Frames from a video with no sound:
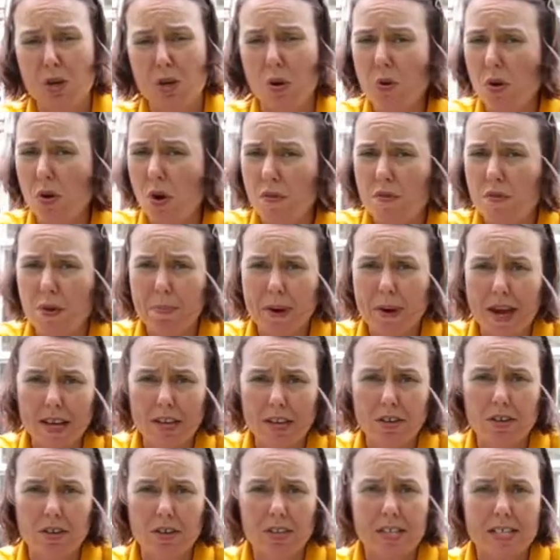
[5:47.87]
Don't
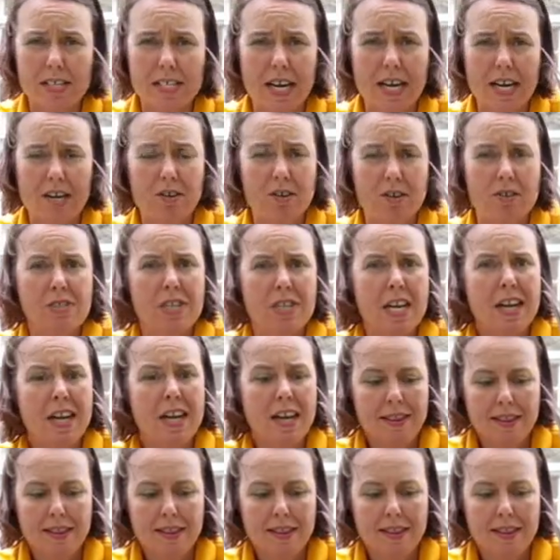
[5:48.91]
overpack your containers,